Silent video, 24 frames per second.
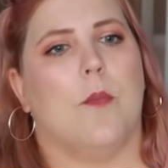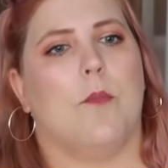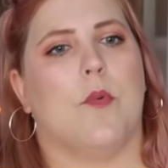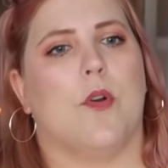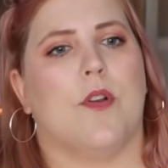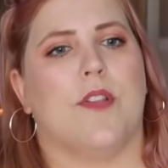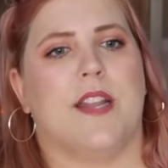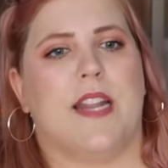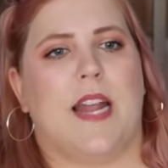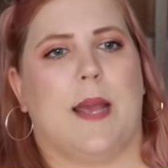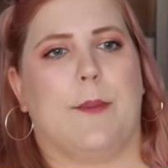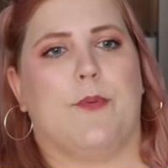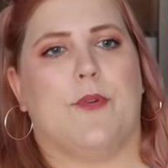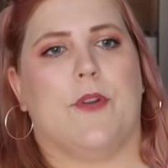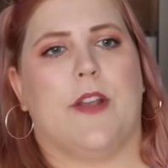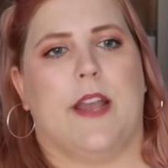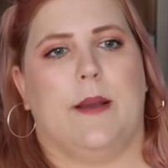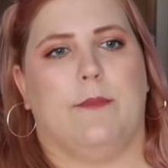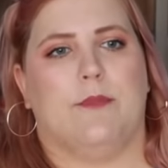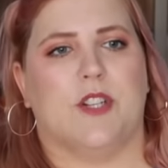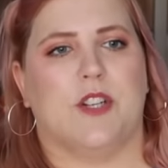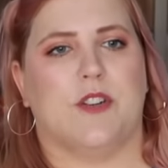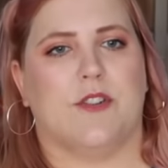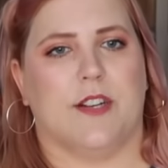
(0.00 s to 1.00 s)
more than I
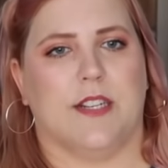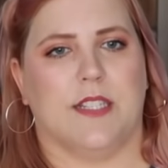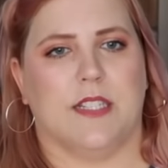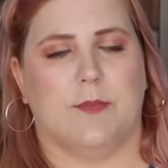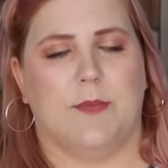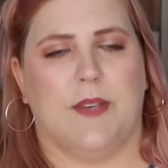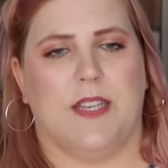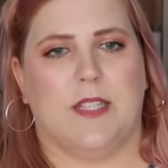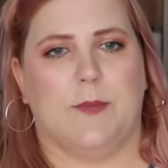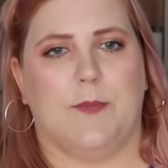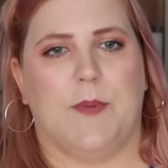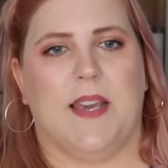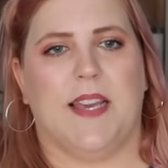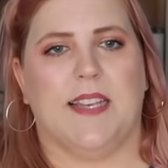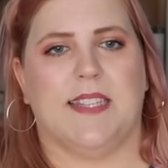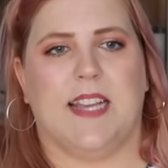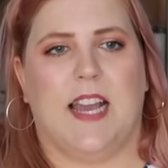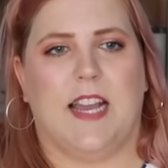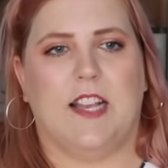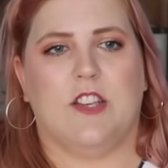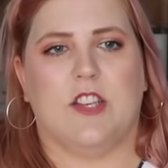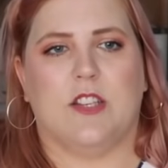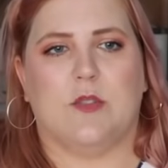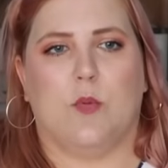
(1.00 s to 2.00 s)
preempt Christmas because
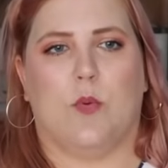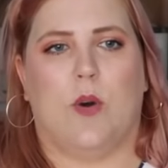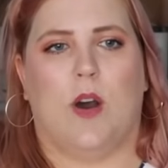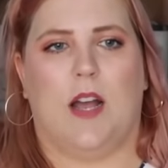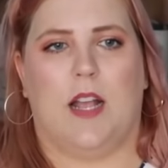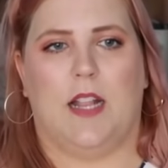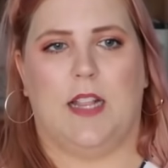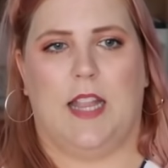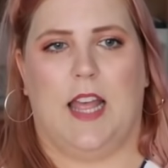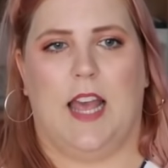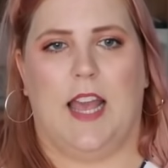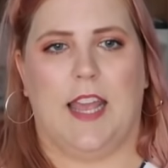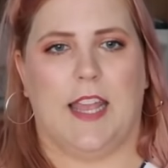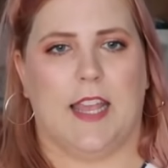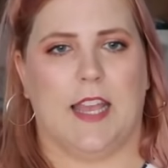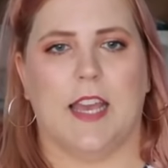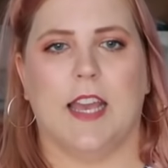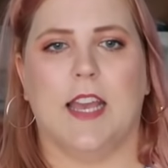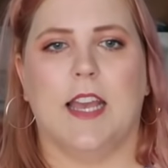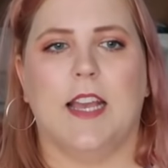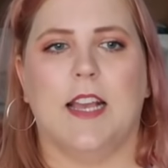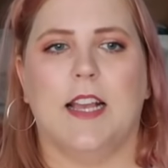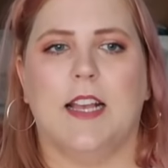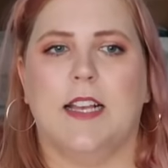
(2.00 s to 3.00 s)
I just want like
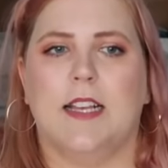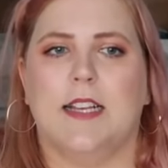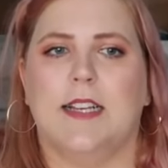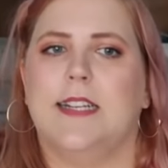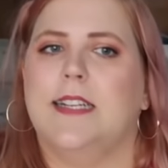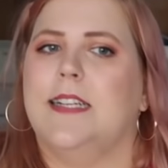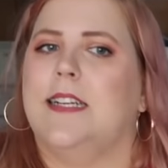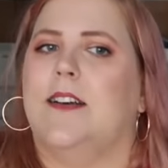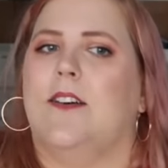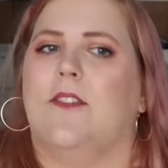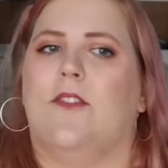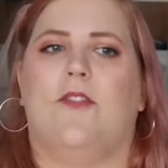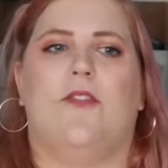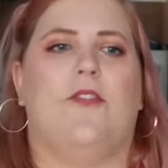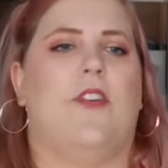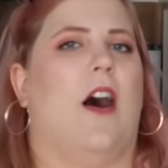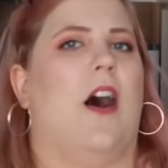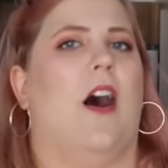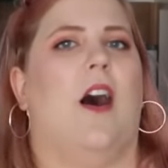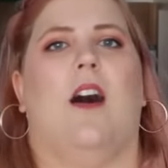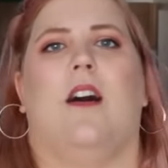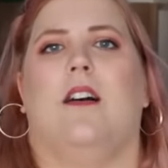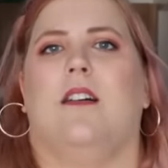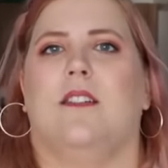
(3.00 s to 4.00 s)

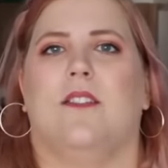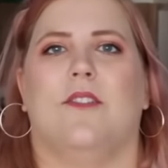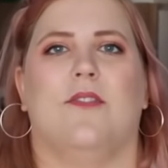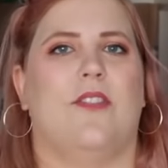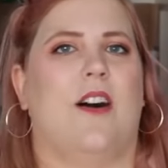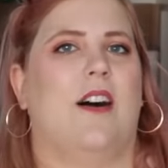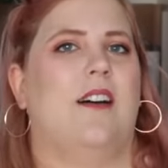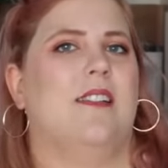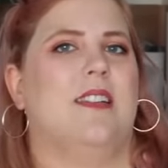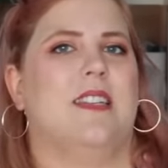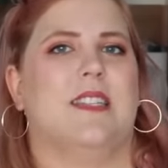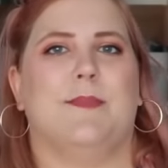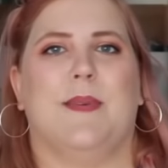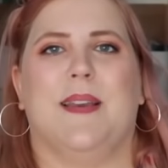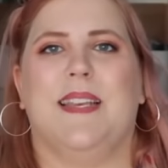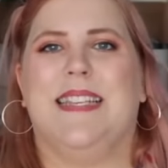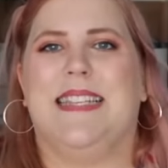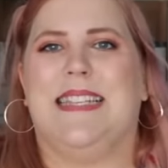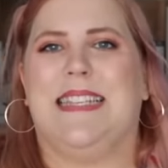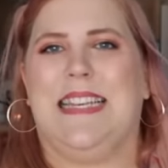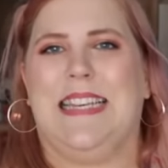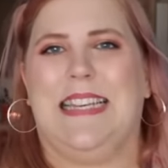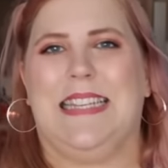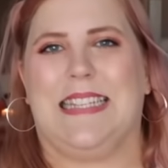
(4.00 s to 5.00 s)
fall. Fall is my
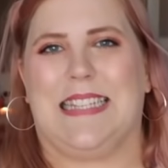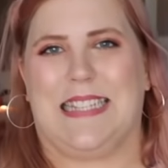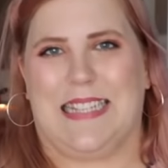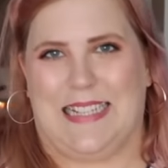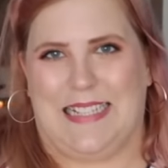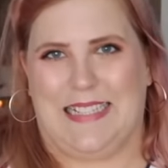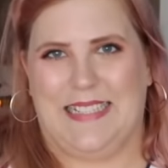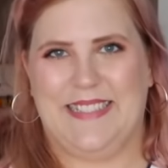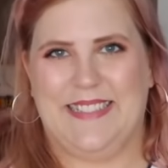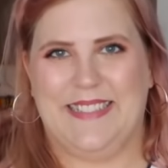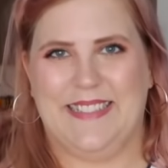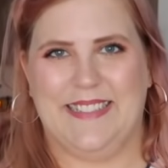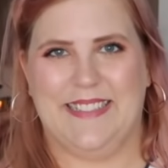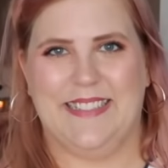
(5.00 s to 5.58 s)
season.